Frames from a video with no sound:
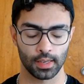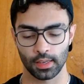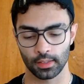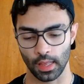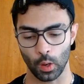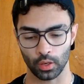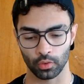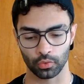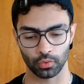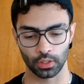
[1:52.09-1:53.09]
Now,
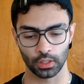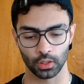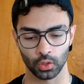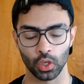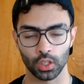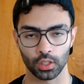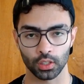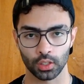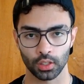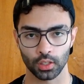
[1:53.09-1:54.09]
if
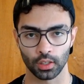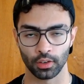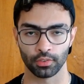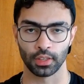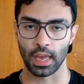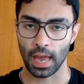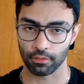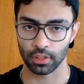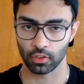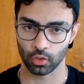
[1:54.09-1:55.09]
they have
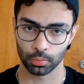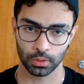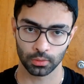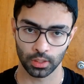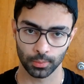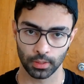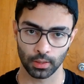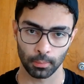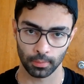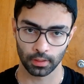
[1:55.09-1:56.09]
developed
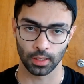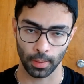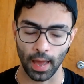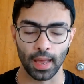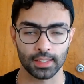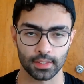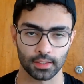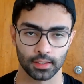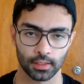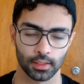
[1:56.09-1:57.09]
TB in the past,
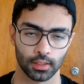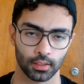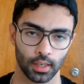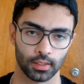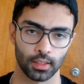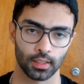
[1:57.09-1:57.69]
right?